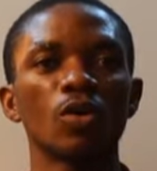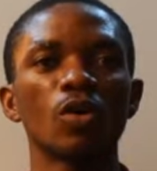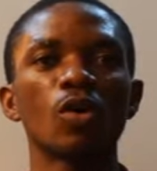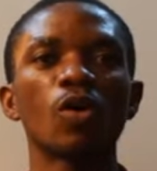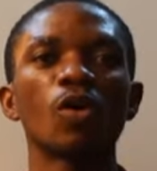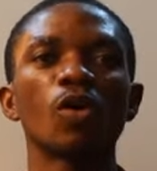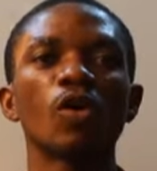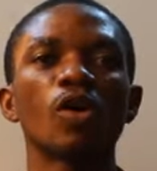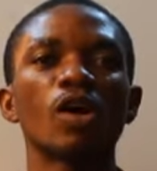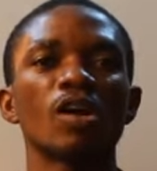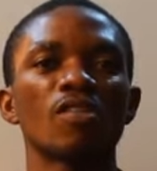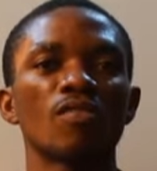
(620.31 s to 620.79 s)

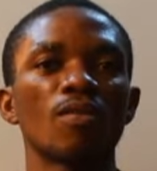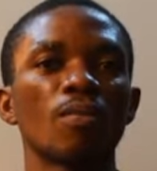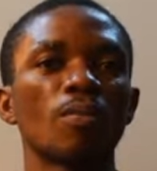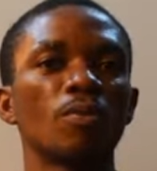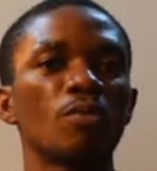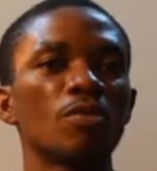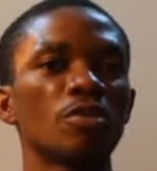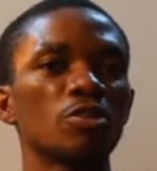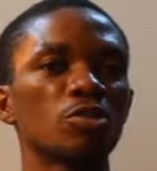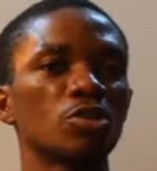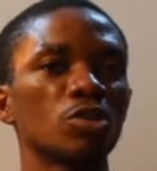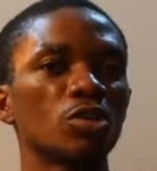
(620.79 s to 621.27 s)
or
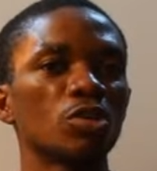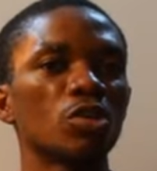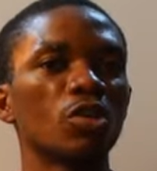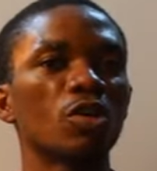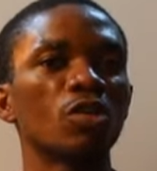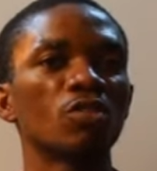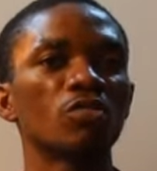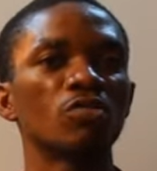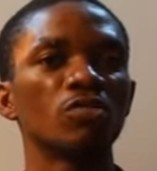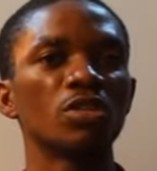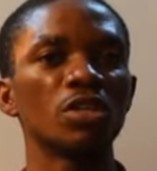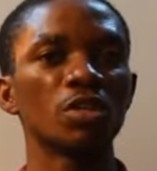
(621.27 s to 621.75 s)
evaporation
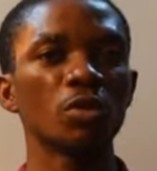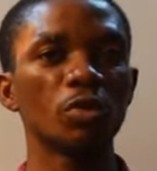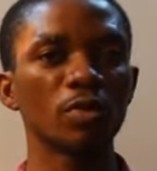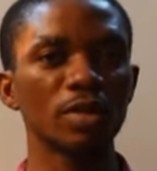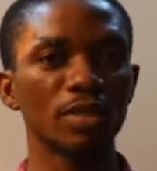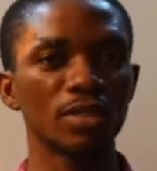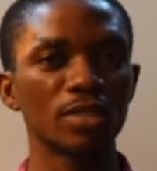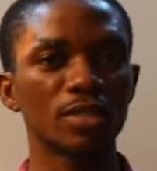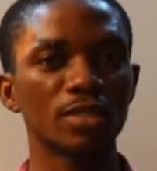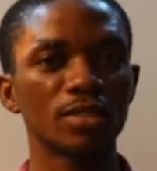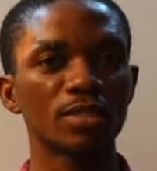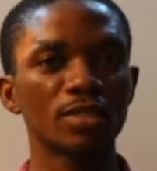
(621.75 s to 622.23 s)
of
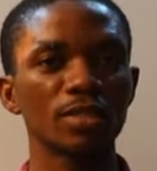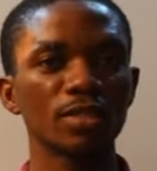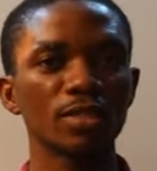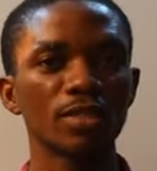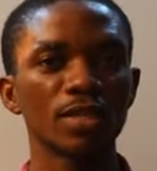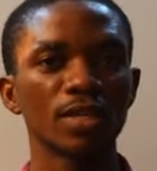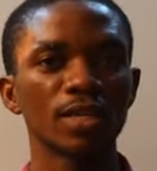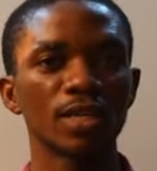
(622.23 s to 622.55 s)
liquids.